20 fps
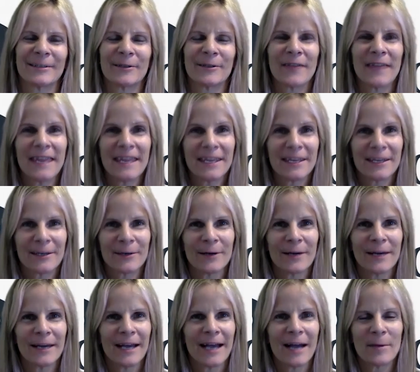Thank you.
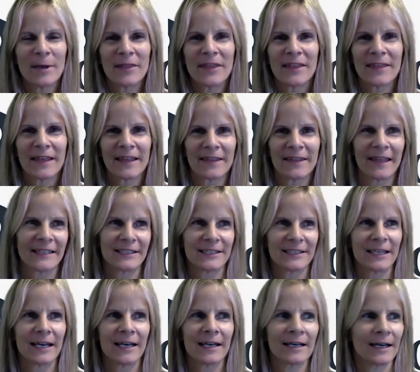I mean, I think
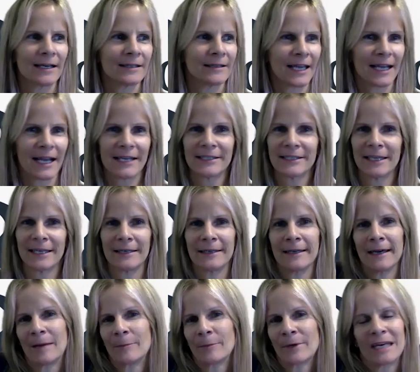that's like I said,
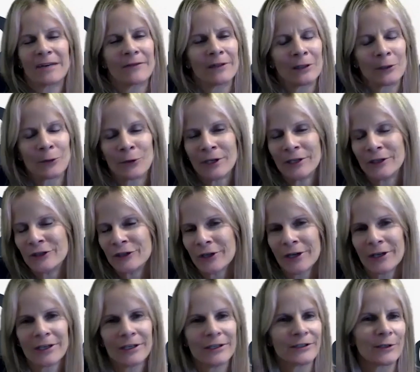I'm kind of a learning
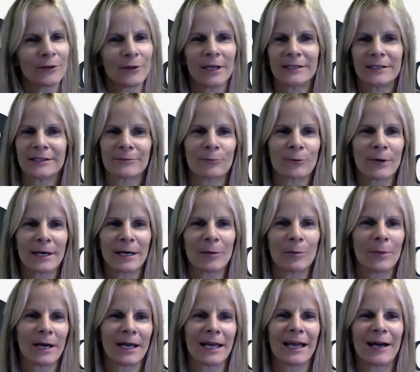junkie, so that's right up
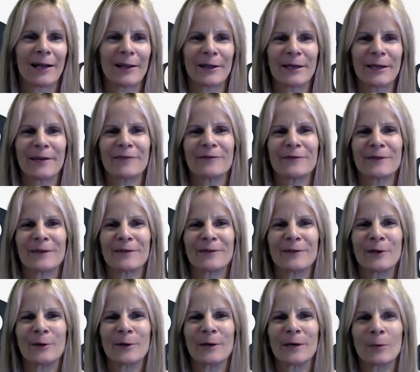my alley of
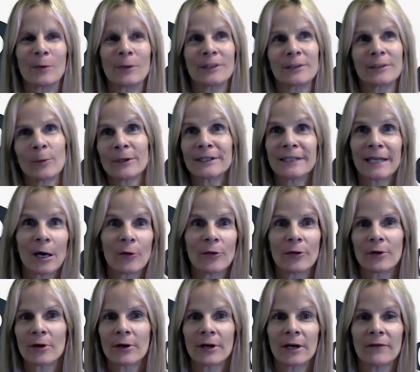knowing what's out
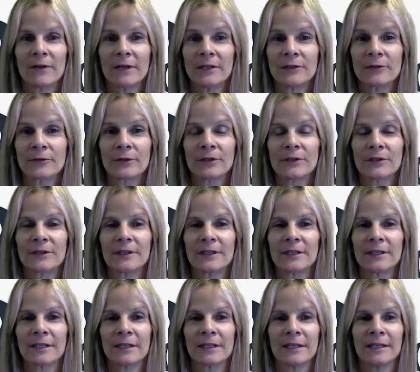there and of interest
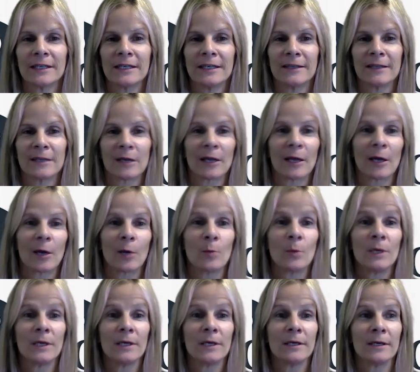that'll help
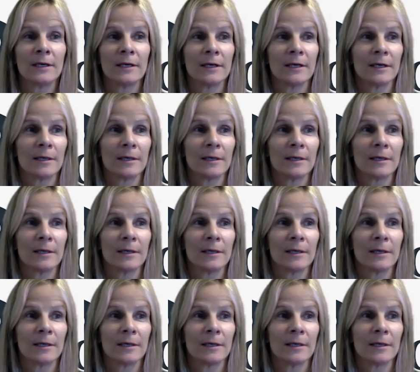me